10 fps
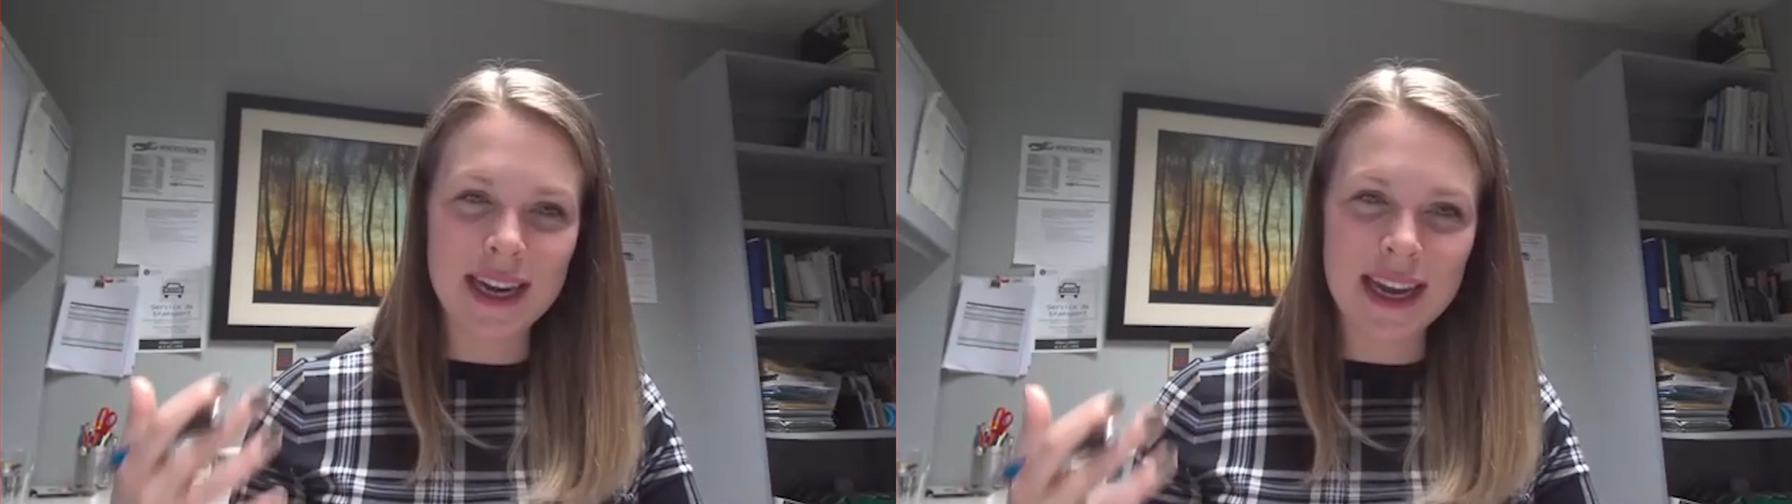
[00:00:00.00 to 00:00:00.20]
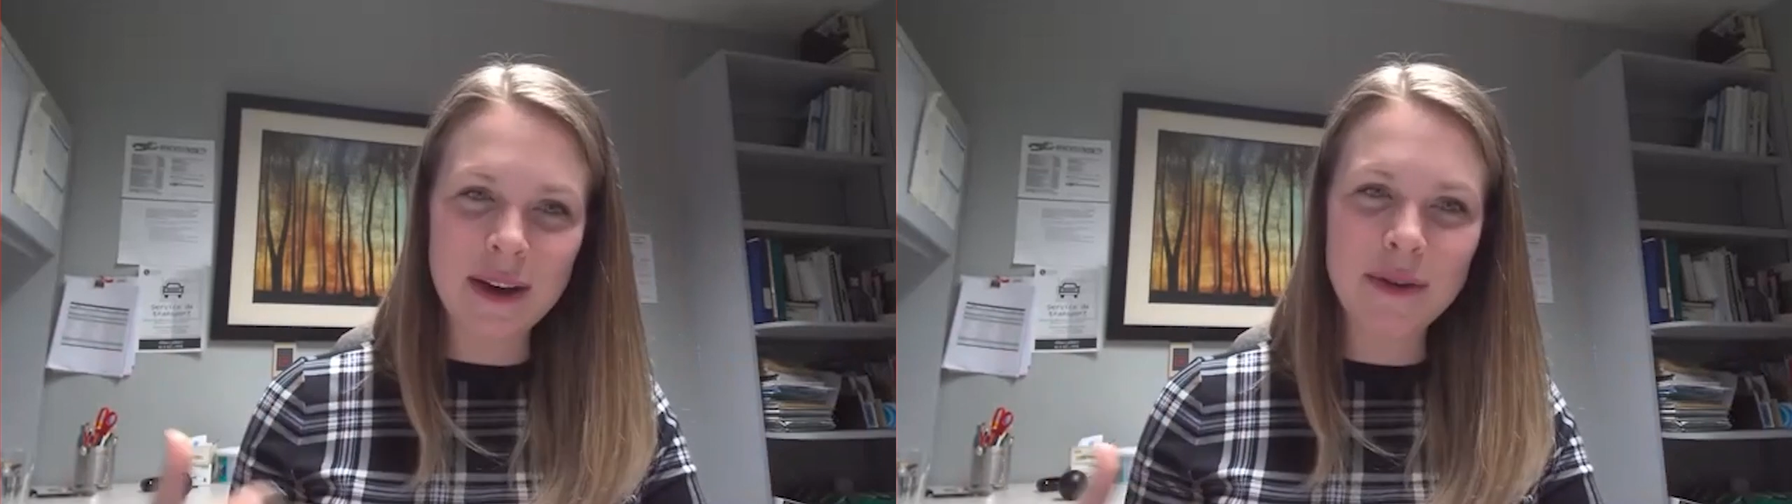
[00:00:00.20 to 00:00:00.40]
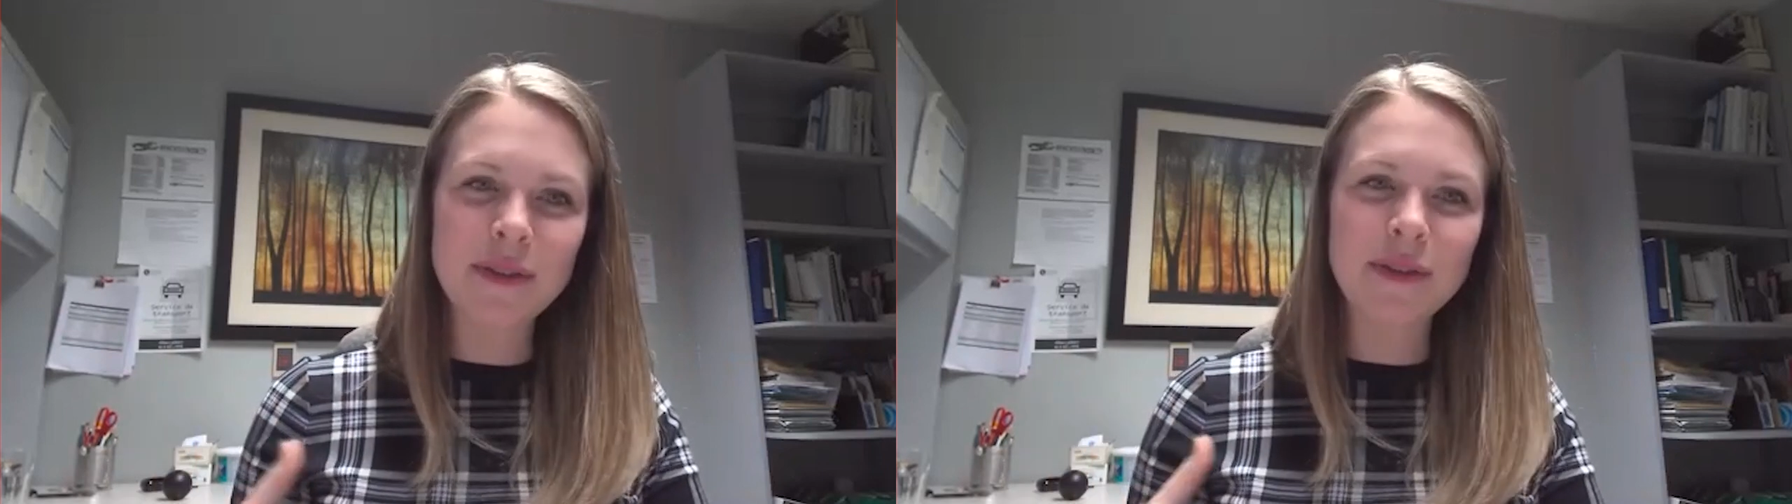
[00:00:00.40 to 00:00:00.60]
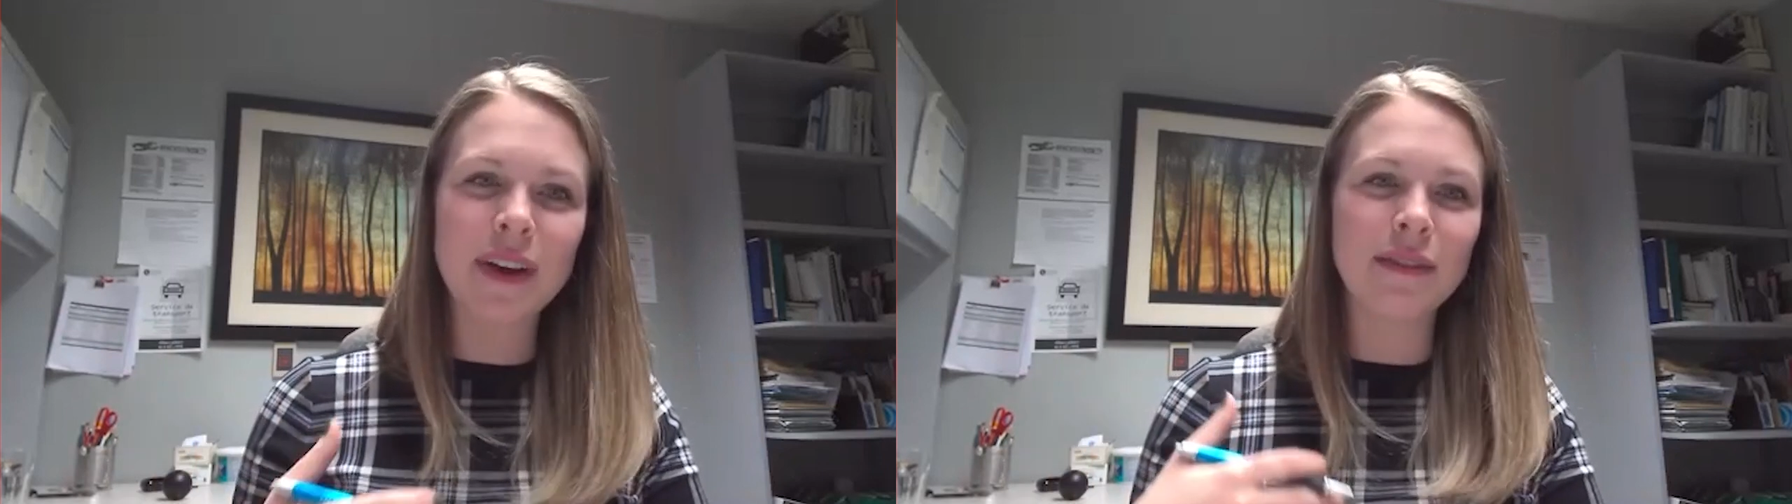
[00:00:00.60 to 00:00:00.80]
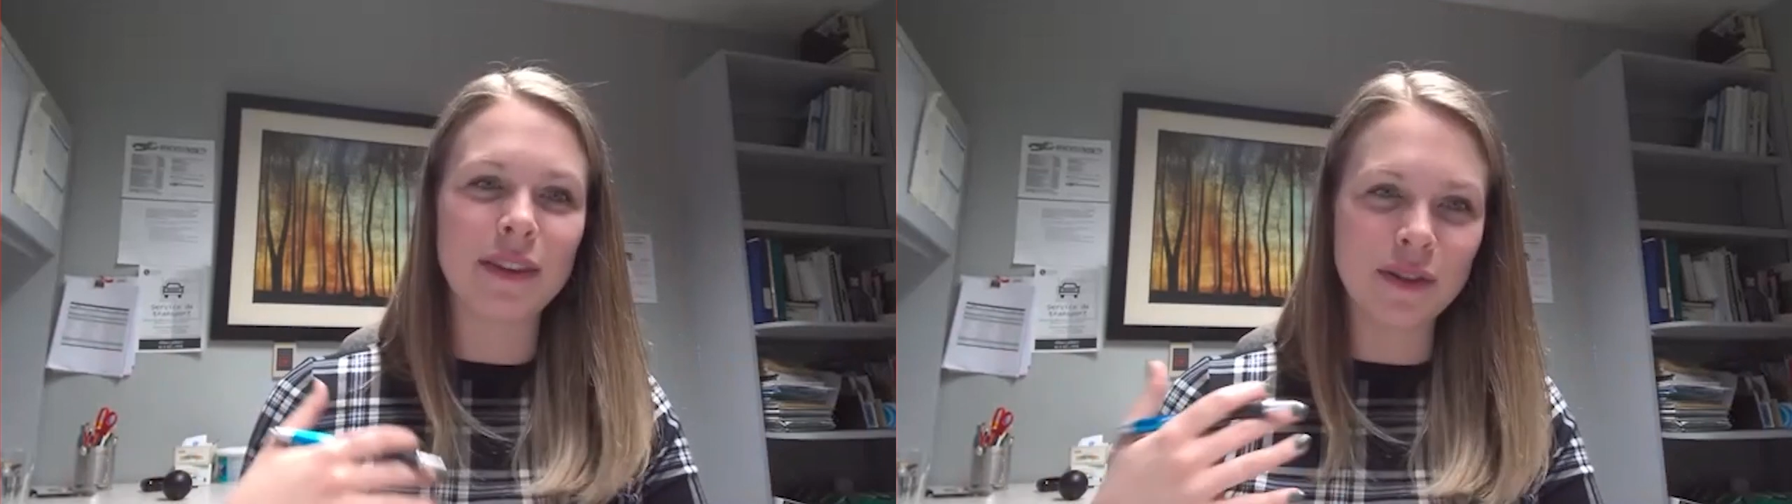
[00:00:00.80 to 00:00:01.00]
now of
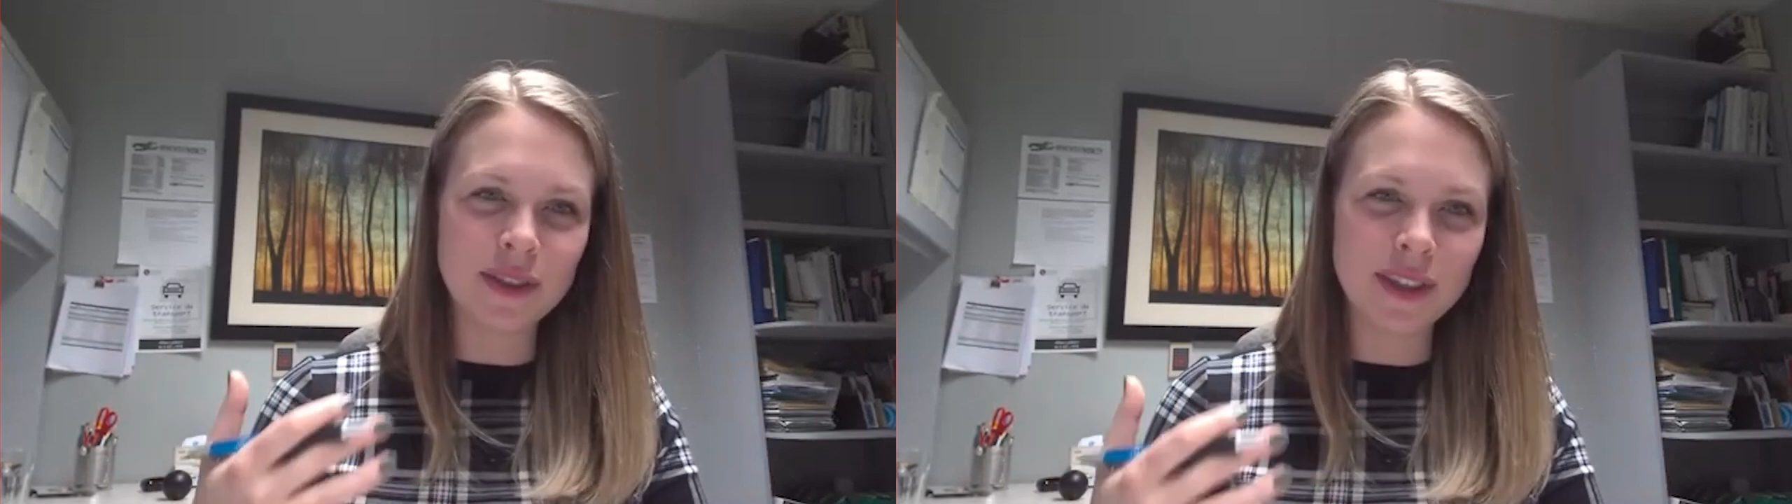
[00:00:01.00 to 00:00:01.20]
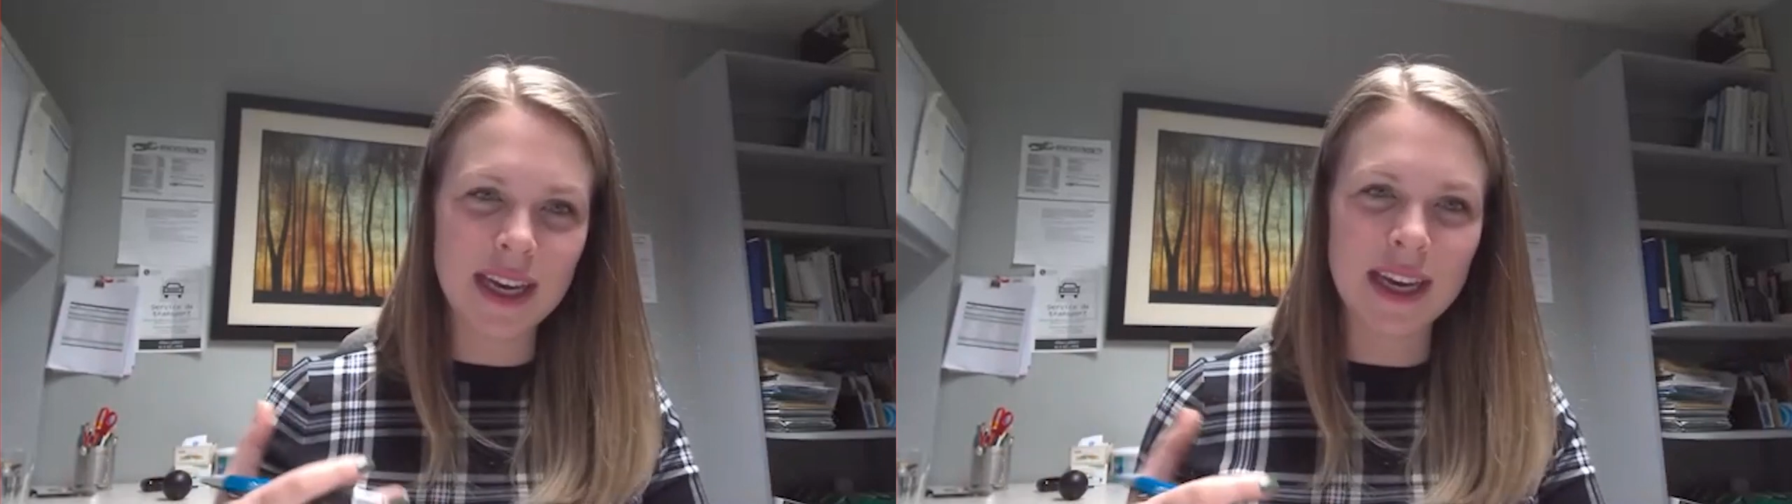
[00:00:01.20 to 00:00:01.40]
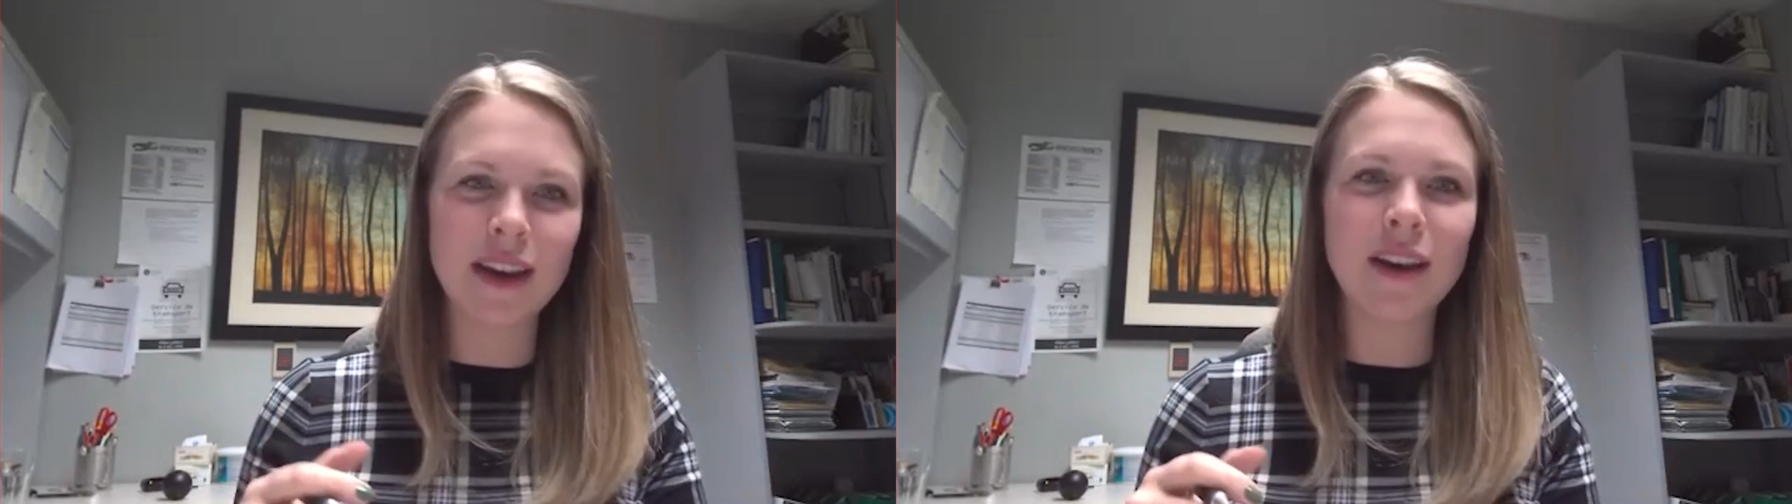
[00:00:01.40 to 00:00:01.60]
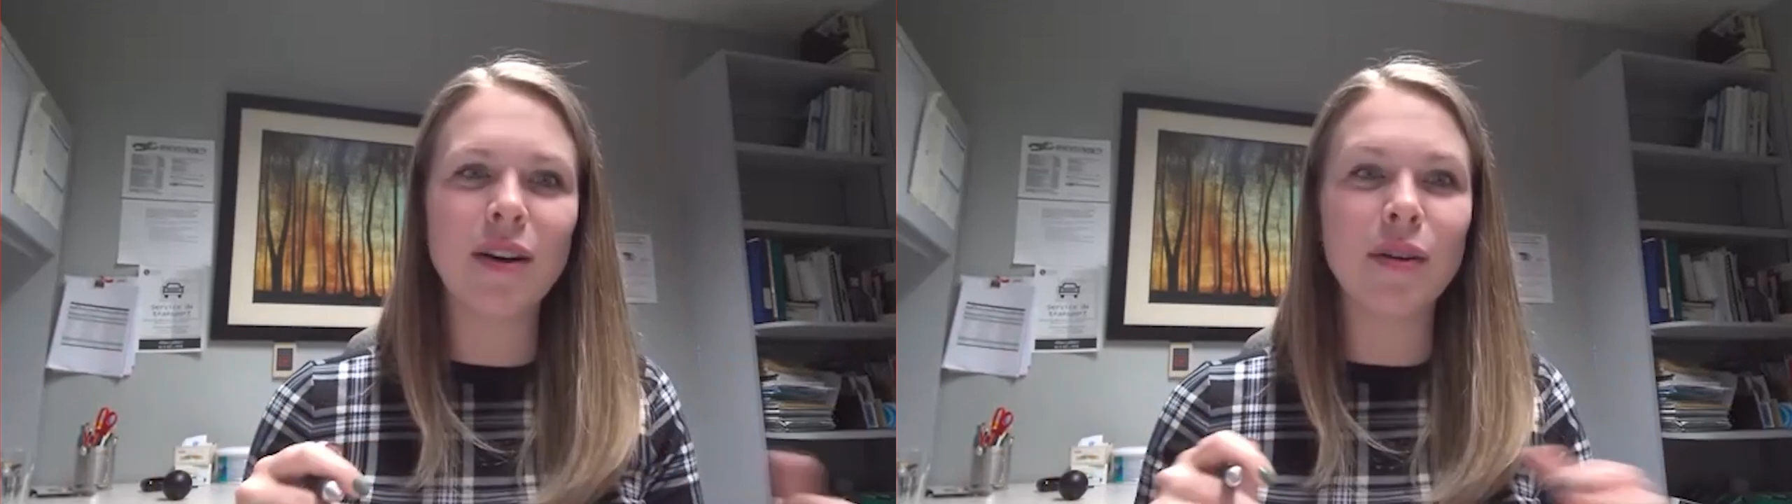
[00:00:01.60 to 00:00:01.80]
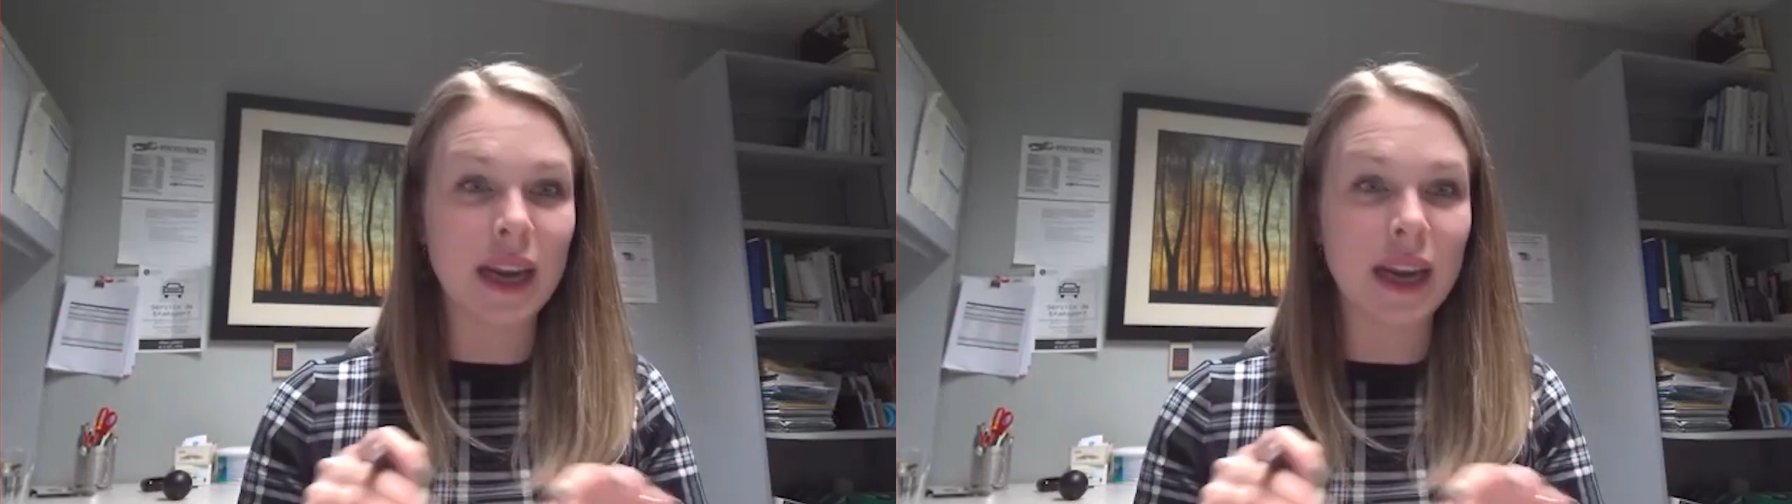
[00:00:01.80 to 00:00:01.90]
of a new cao